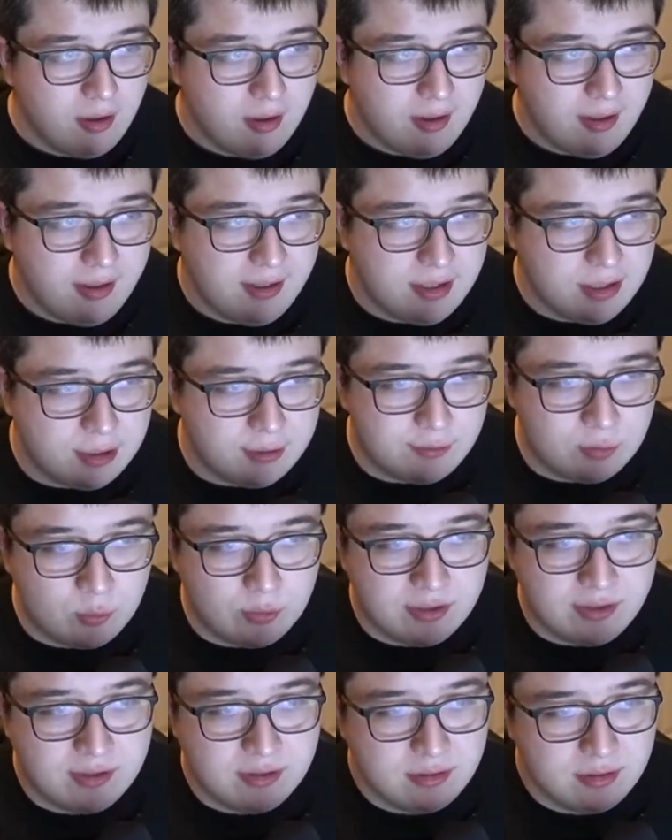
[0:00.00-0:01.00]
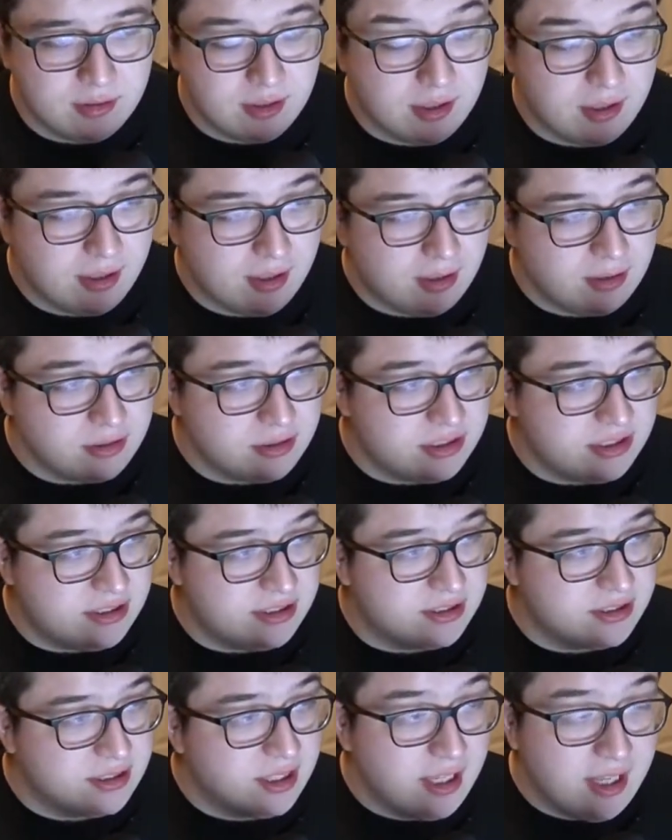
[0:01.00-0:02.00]
Hello, everyone, and
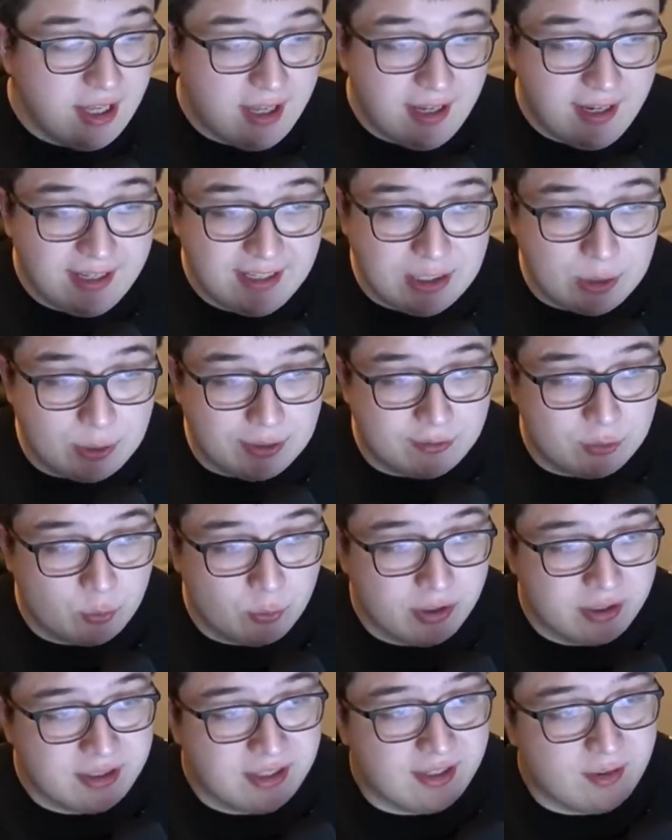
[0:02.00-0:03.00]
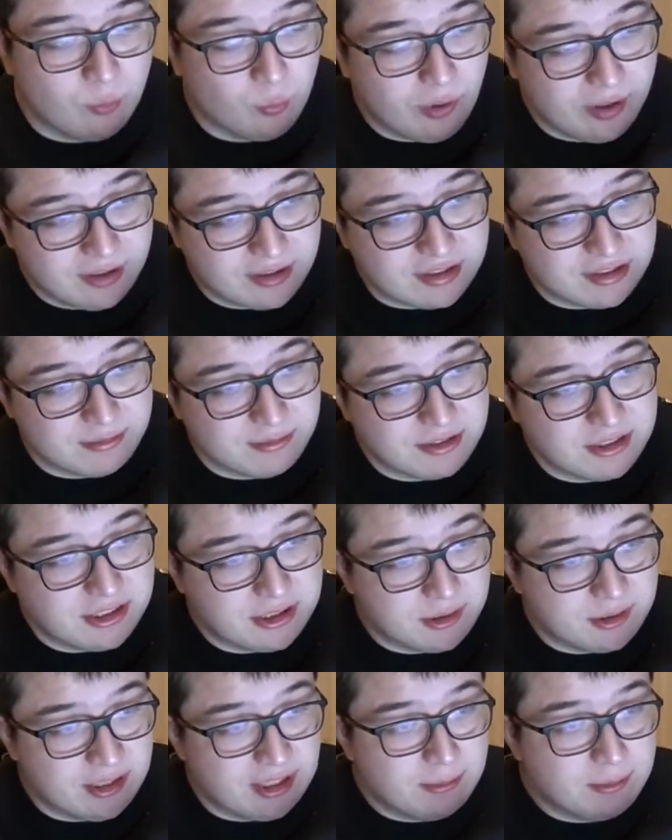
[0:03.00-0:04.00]
hello, everyone, and welcome
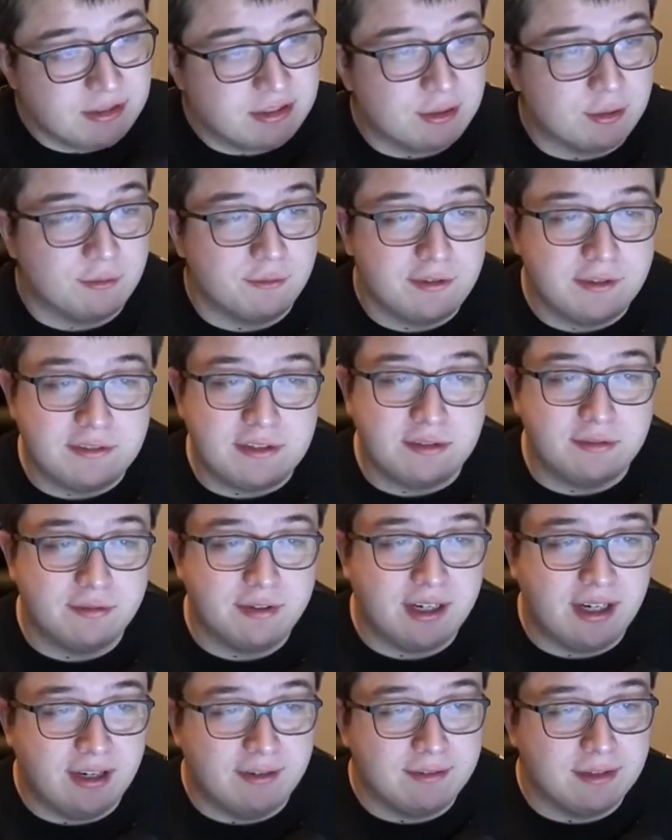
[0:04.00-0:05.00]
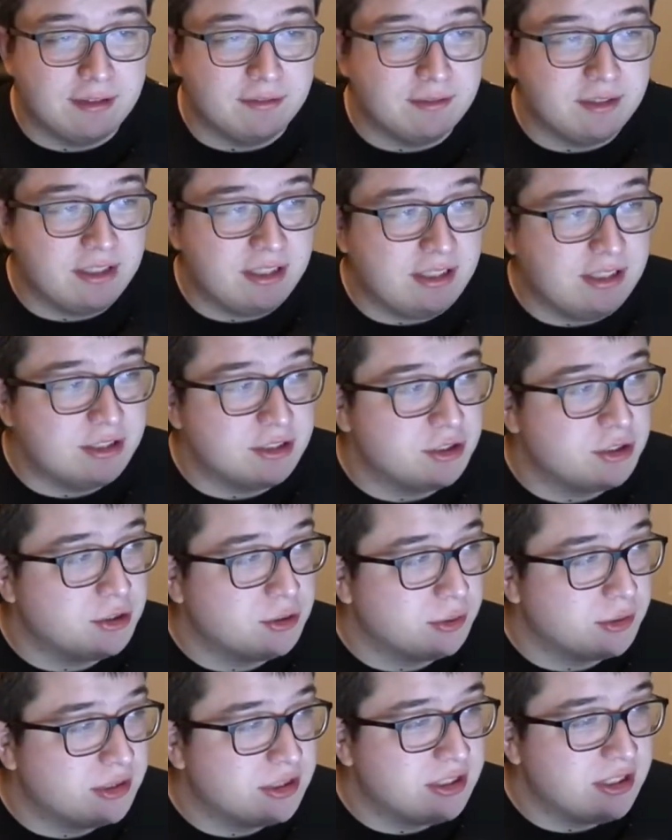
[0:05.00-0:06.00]
to episode 55 of the
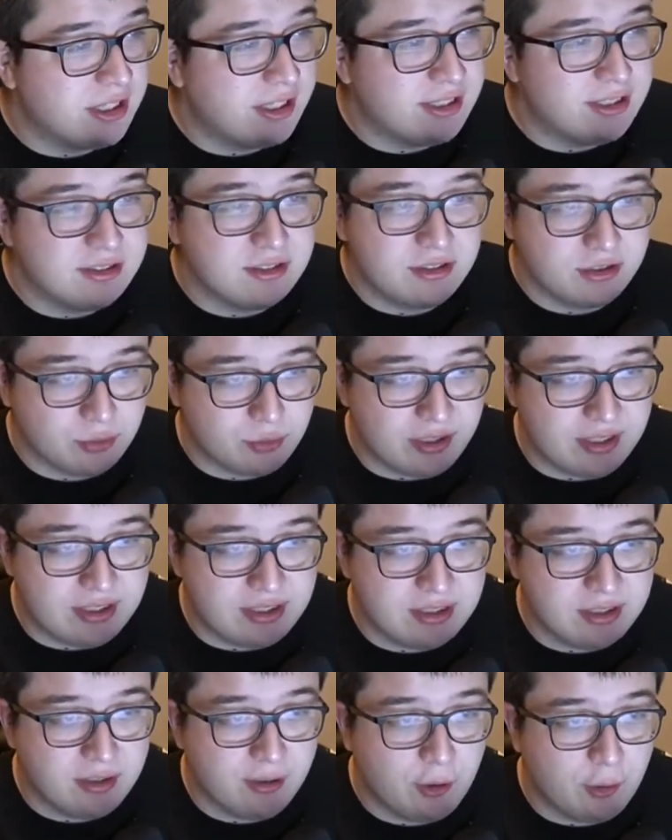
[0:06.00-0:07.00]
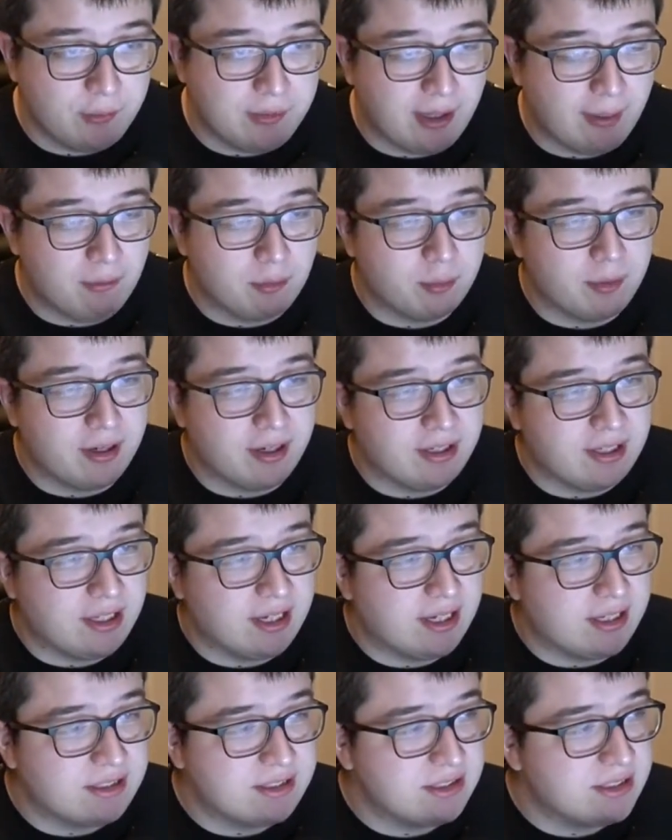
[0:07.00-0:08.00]
Short and Sweet Home Games
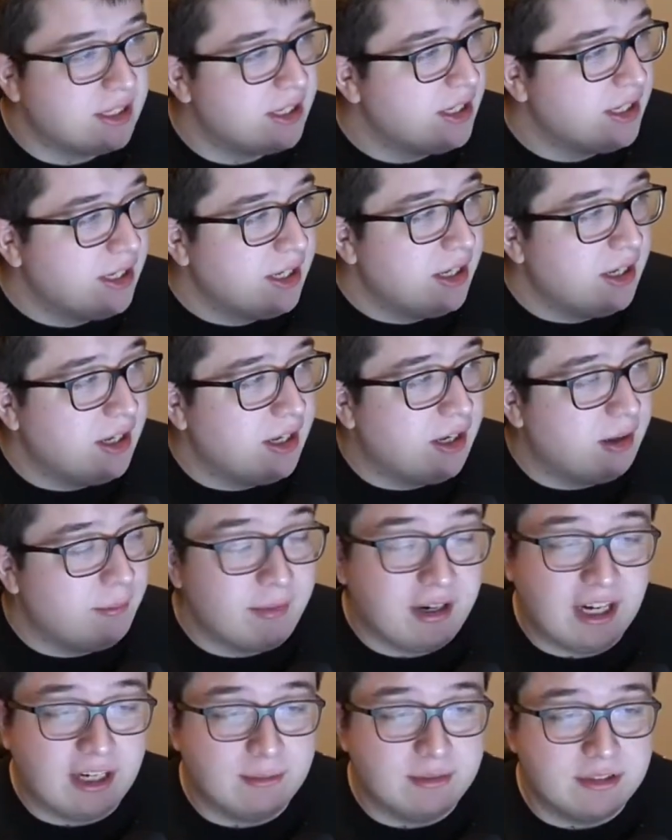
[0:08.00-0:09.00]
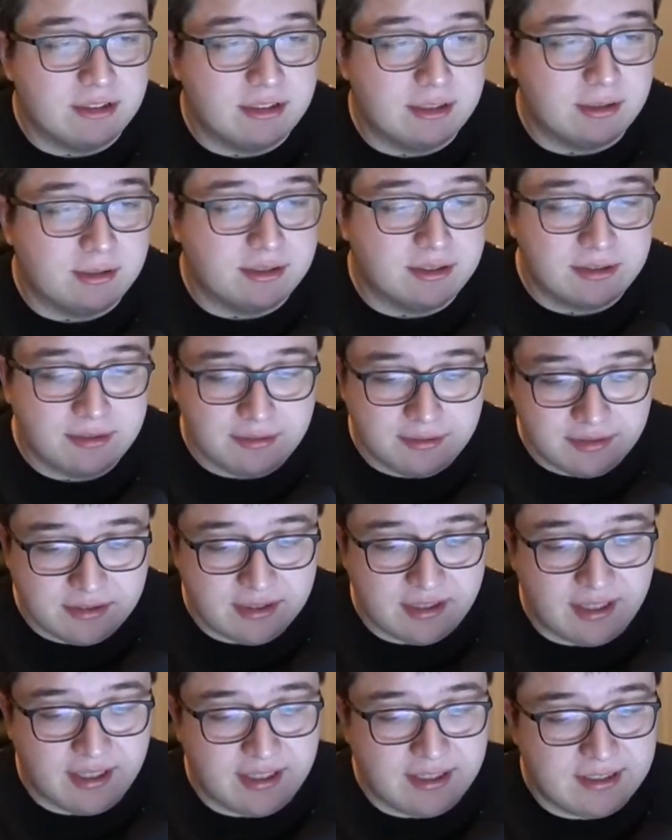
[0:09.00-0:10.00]
podcast. My name is Joseph.
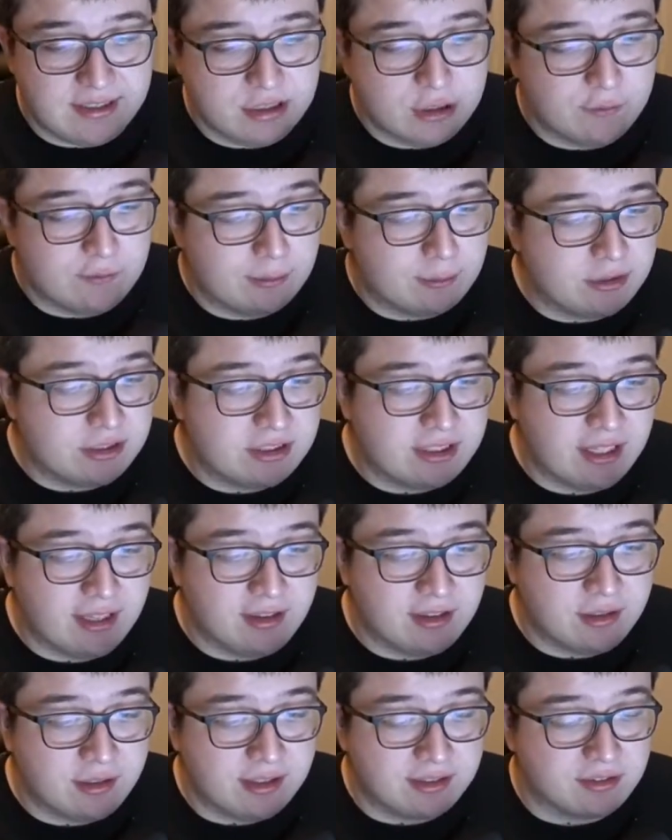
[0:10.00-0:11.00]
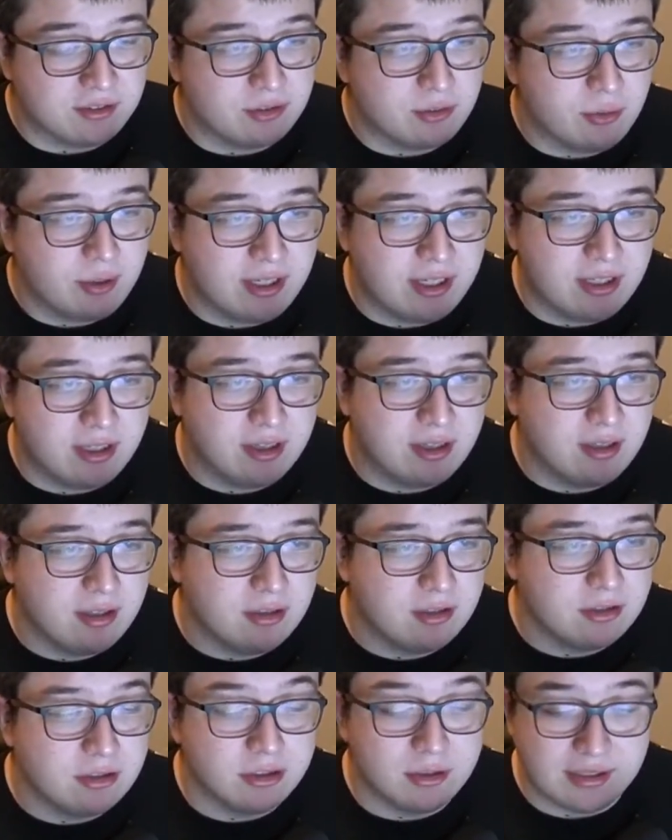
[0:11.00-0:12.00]
Today is November 10th,
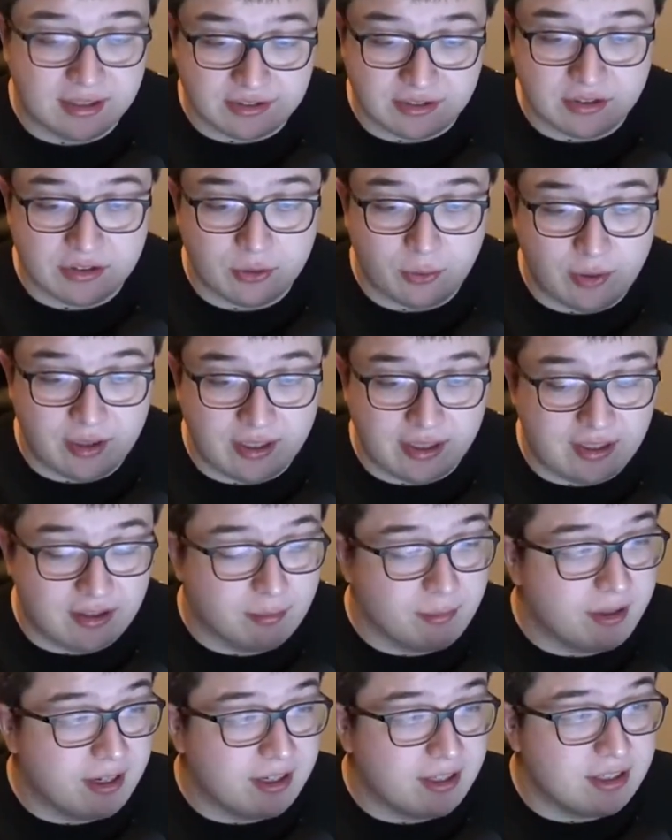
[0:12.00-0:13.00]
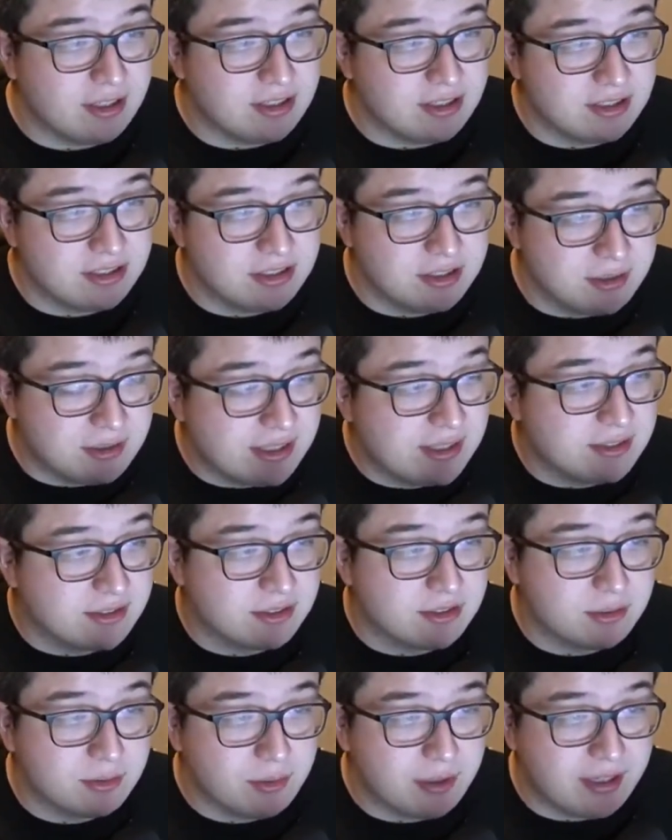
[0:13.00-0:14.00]
2020. My goodness,
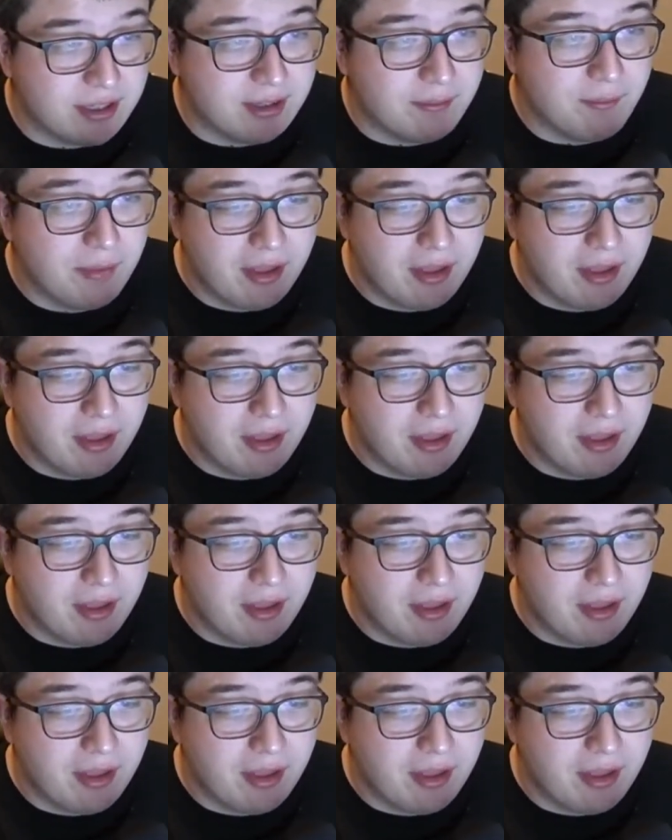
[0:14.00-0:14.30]
2020.